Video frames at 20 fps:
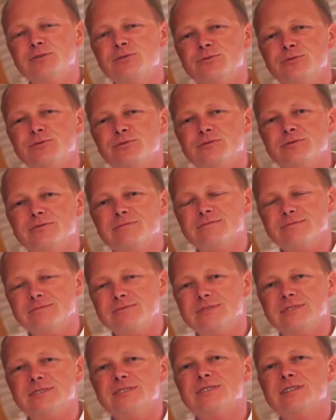These
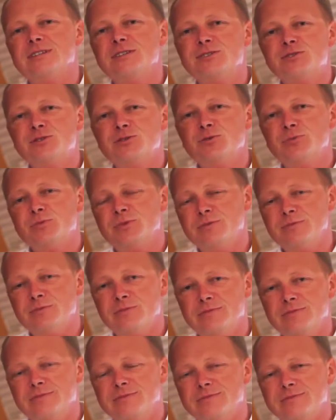elements include,
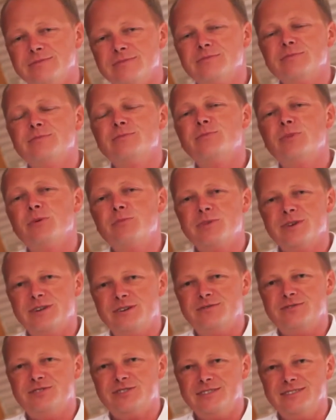
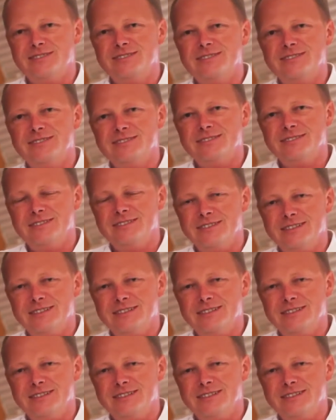first of all,